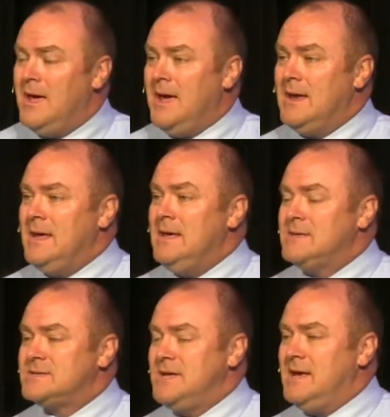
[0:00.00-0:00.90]
and he
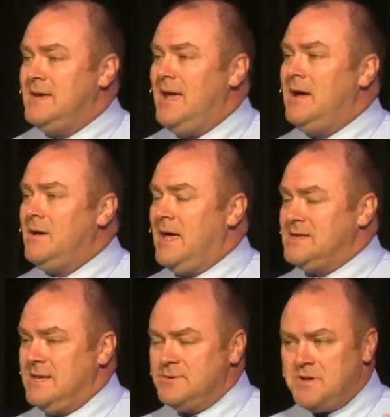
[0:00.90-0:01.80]
sat down
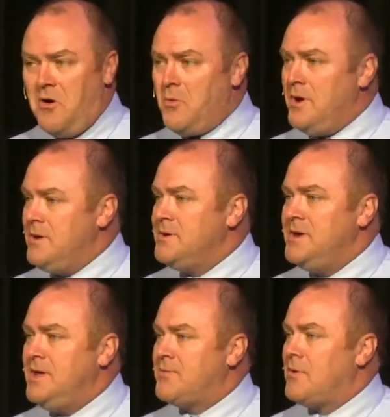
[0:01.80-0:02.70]
as he was already on death